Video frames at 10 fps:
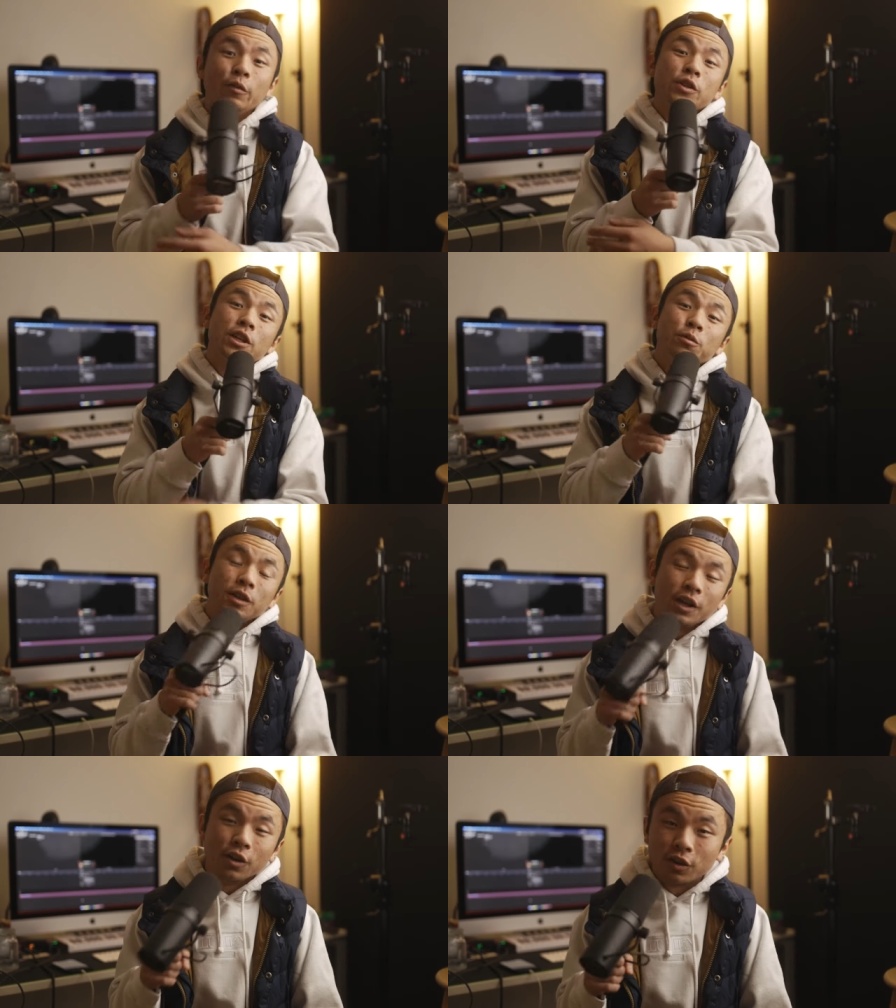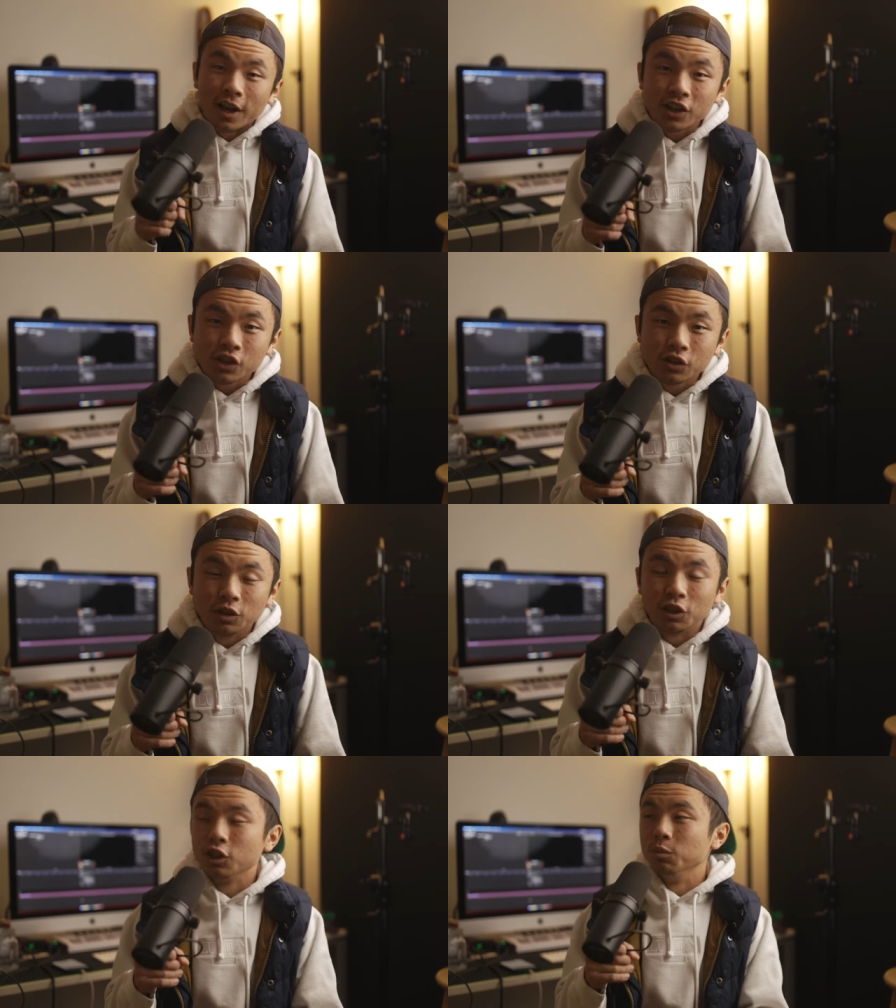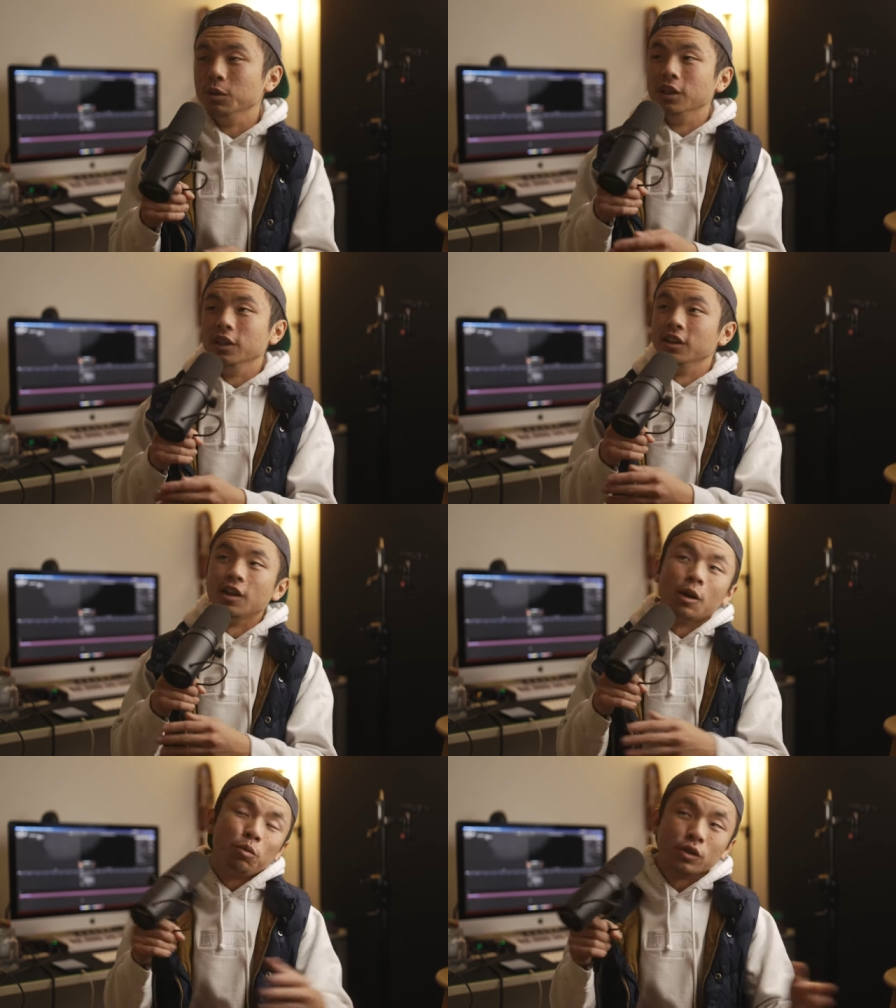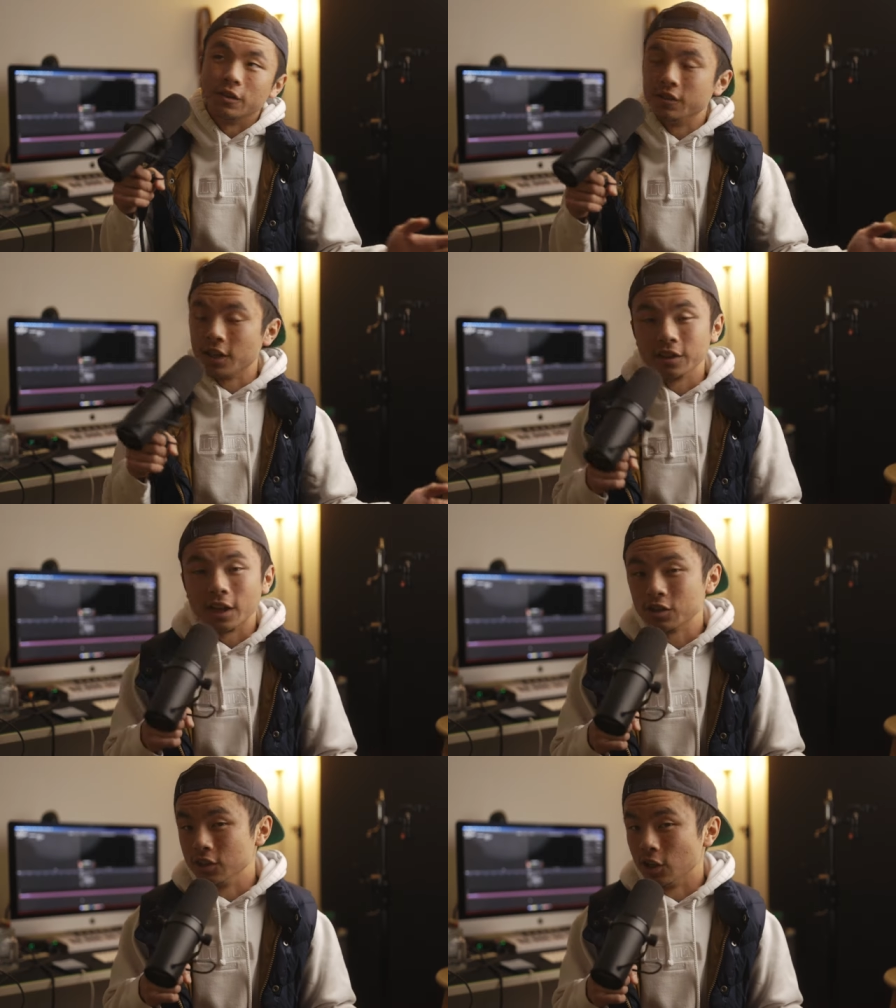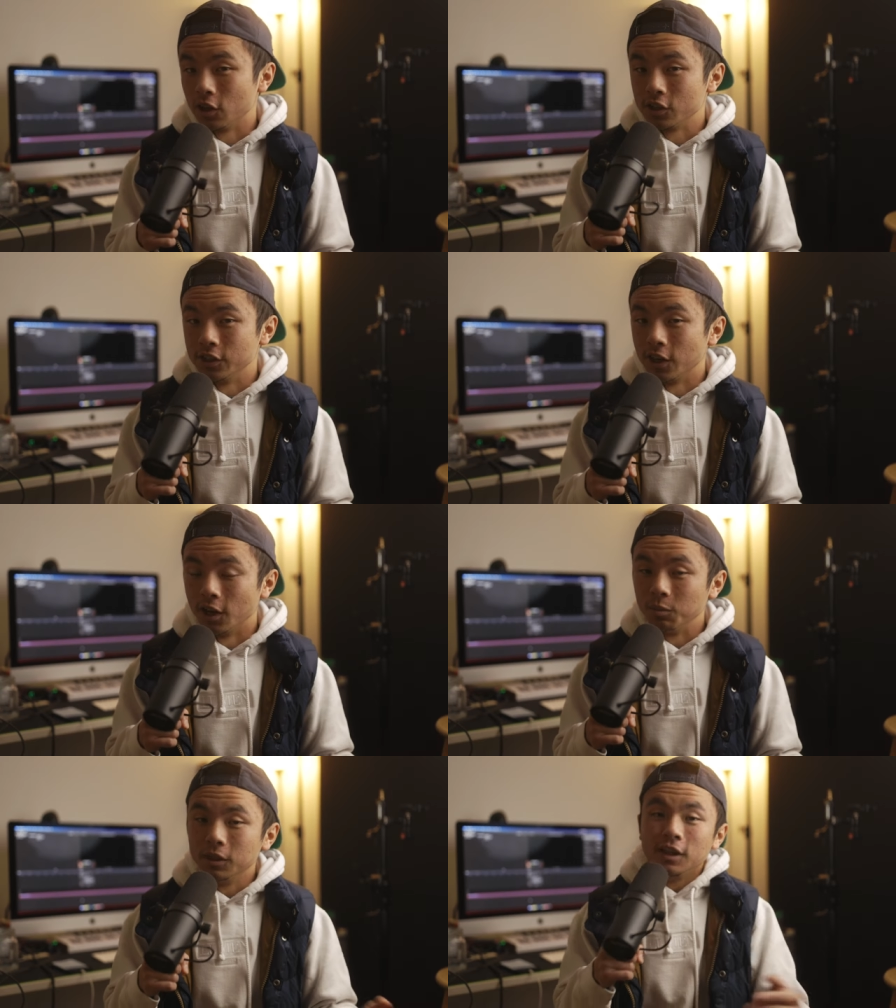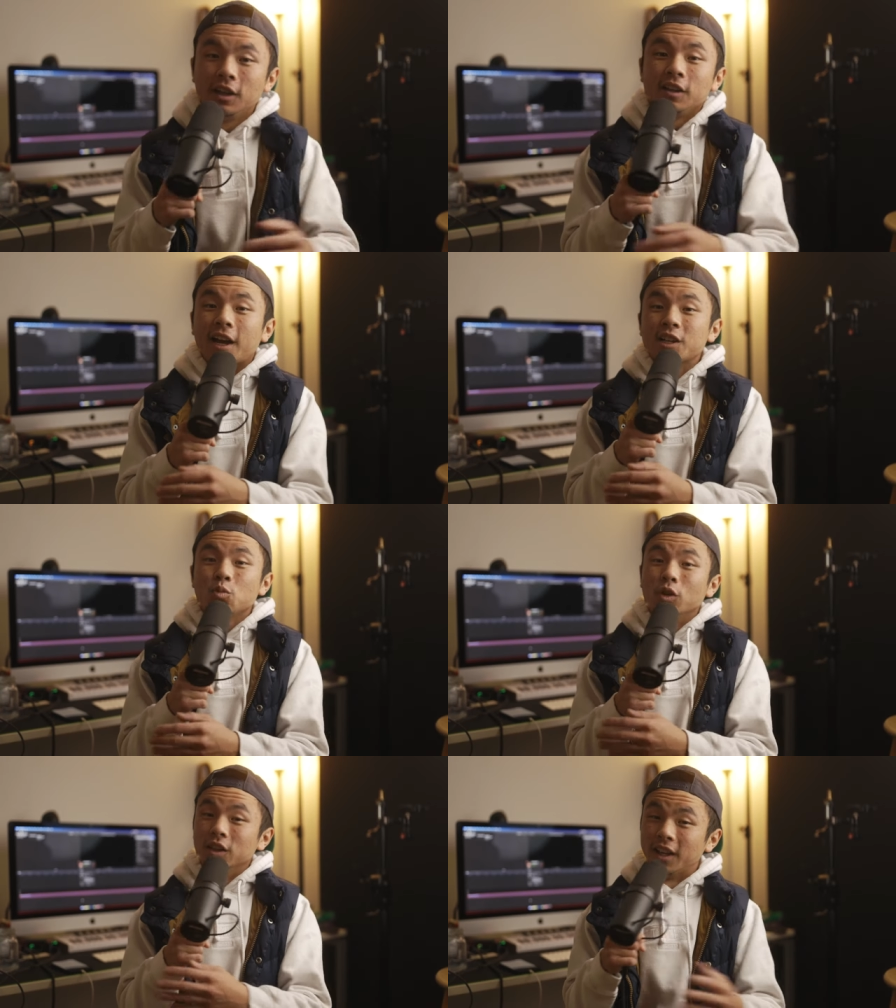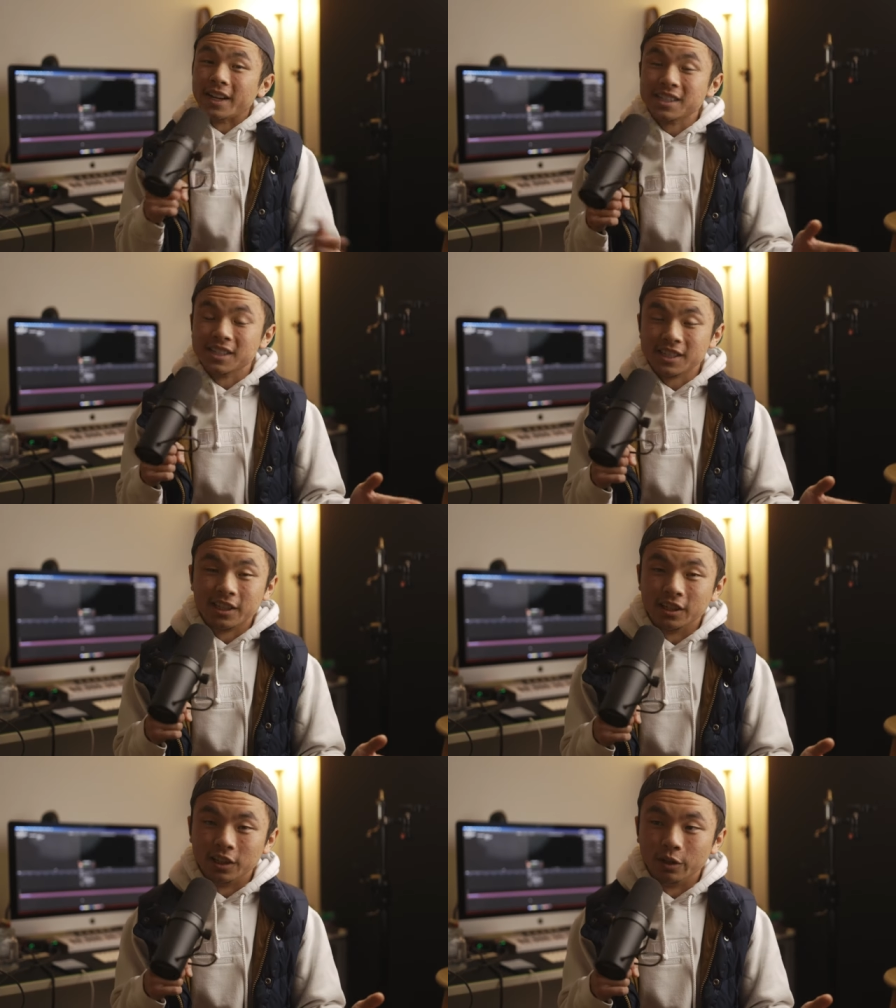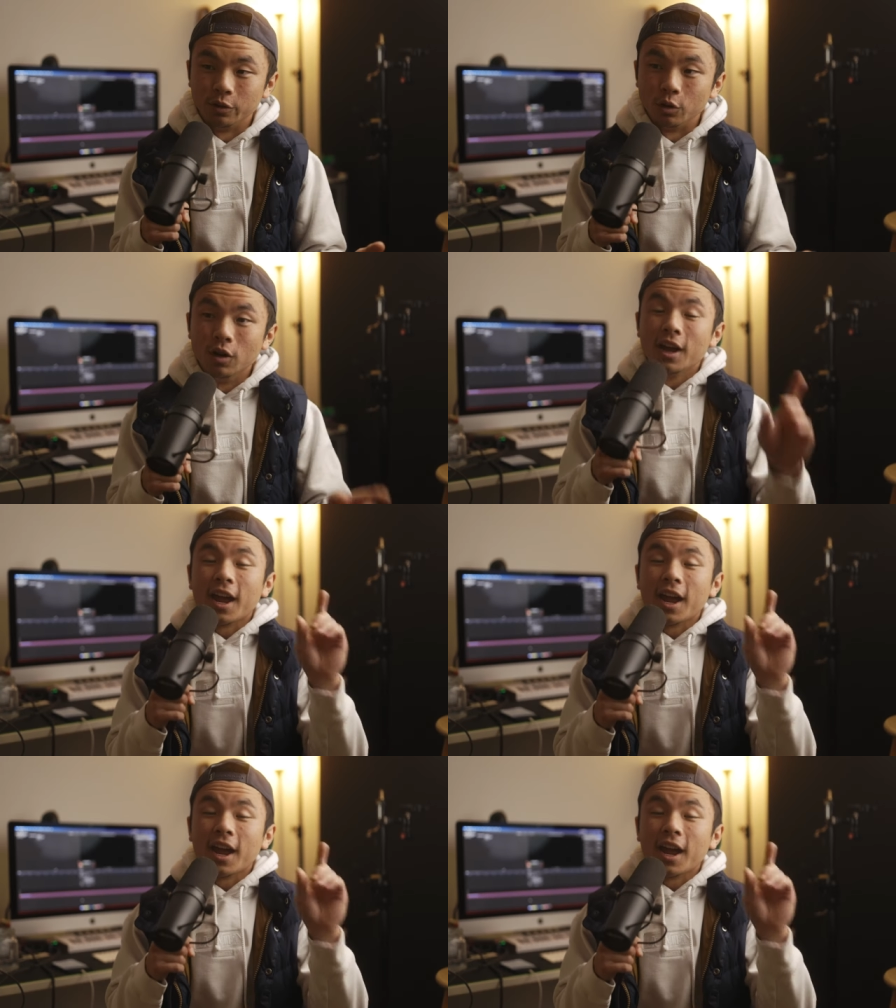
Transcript: If it's going to be international, it could be in upwards of ten thousand dollars and up. That's what licensing can give you.